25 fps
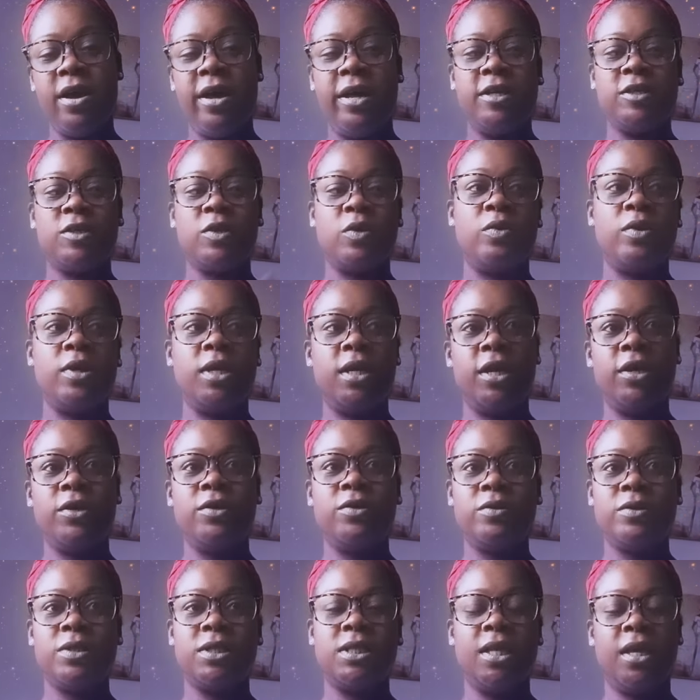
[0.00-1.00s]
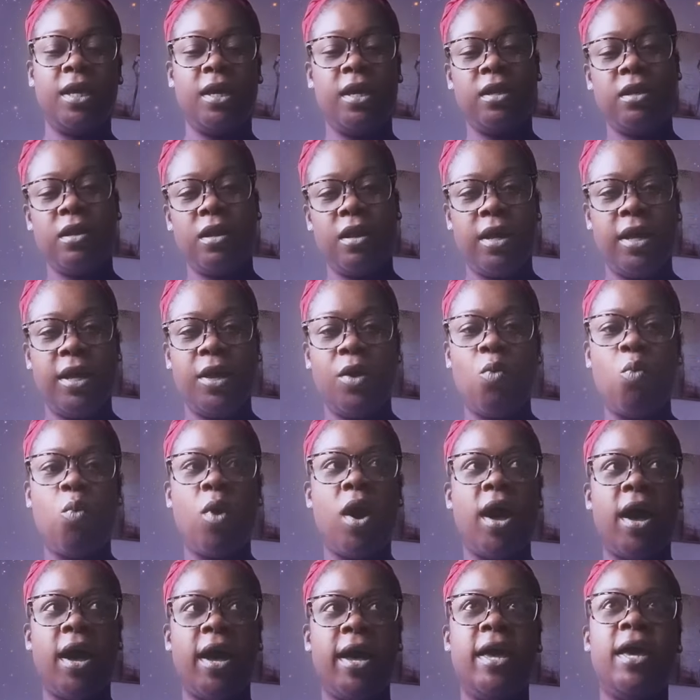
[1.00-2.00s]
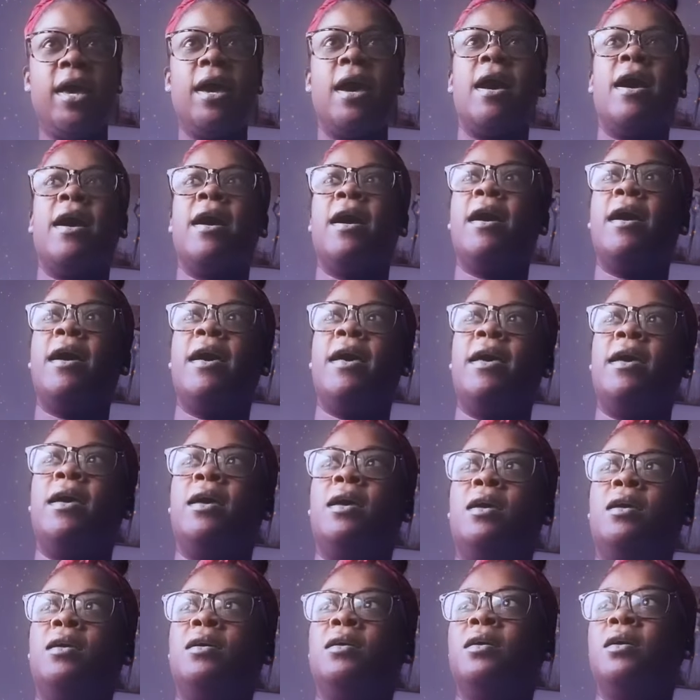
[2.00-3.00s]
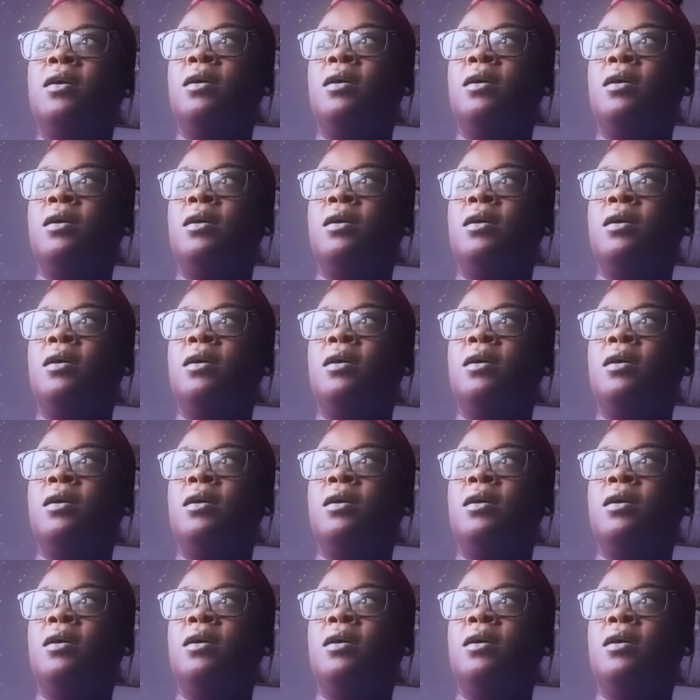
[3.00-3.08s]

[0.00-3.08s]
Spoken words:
so you can understand like why I